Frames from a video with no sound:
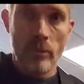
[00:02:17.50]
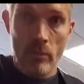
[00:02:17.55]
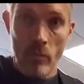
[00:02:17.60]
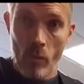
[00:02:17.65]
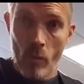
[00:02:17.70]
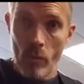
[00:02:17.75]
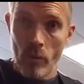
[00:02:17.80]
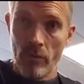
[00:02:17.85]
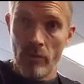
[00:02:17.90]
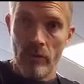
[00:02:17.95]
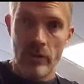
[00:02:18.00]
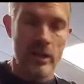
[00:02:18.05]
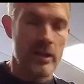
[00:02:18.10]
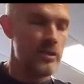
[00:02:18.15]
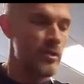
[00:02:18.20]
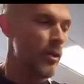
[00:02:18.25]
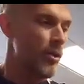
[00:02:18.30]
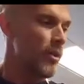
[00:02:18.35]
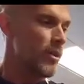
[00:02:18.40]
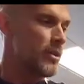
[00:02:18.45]
more of a
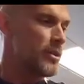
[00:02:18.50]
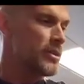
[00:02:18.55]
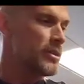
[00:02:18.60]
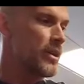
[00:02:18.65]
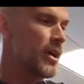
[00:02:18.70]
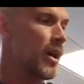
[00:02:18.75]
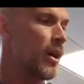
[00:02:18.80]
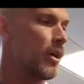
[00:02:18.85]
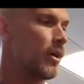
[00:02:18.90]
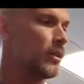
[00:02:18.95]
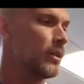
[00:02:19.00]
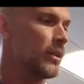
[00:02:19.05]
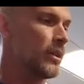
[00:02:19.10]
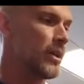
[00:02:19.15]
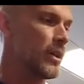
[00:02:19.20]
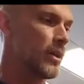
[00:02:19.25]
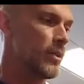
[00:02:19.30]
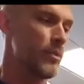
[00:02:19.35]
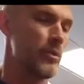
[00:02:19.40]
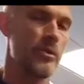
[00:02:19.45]
guitar style
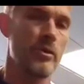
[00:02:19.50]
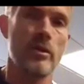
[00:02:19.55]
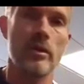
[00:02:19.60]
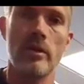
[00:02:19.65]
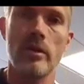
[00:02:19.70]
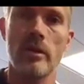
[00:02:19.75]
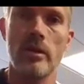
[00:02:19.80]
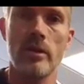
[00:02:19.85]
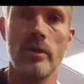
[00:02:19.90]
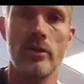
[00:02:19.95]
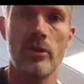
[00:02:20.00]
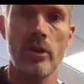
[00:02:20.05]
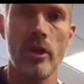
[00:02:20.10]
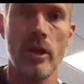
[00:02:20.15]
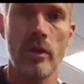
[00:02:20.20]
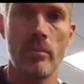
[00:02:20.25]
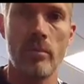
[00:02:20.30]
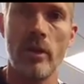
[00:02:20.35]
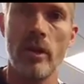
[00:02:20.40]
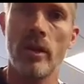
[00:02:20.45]
lick, with the
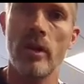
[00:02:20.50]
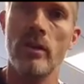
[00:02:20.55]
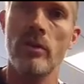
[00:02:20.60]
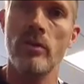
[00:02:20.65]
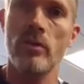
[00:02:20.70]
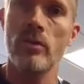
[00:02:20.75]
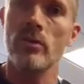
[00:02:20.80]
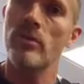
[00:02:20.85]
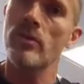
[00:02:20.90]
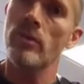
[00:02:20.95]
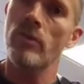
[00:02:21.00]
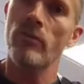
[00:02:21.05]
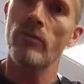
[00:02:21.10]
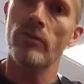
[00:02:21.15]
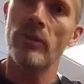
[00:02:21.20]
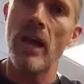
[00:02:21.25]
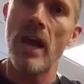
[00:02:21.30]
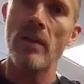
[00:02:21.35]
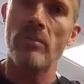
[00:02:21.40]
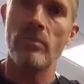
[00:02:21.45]
chicken picking using a
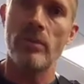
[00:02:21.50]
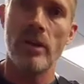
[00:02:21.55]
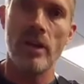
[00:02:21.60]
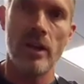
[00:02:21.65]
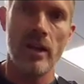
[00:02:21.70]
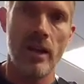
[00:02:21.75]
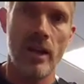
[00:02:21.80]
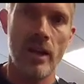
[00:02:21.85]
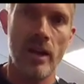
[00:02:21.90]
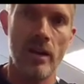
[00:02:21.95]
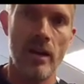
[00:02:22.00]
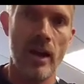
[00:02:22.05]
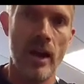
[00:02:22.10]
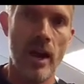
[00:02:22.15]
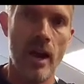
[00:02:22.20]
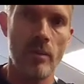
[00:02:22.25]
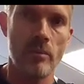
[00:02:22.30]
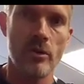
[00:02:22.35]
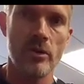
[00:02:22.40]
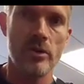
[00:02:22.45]
flat pick and a
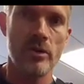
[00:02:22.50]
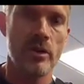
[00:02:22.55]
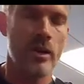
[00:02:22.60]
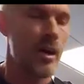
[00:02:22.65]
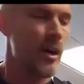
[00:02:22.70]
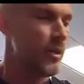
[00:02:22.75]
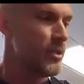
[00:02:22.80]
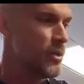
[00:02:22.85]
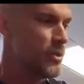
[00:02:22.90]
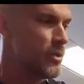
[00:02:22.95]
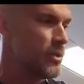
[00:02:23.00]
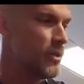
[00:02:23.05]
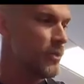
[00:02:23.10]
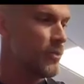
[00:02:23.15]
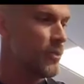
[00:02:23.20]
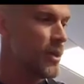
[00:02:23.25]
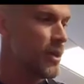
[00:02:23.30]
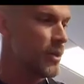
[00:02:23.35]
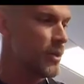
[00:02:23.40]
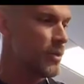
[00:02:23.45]
hybrid style using the
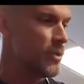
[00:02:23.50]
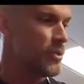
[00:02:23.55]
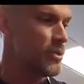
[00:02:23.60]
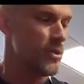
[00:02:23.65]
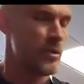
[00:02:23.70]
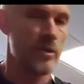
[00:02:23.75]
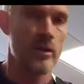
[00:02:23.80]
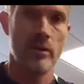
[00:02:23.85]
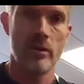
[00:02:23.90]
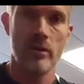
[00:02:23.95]
fingers. So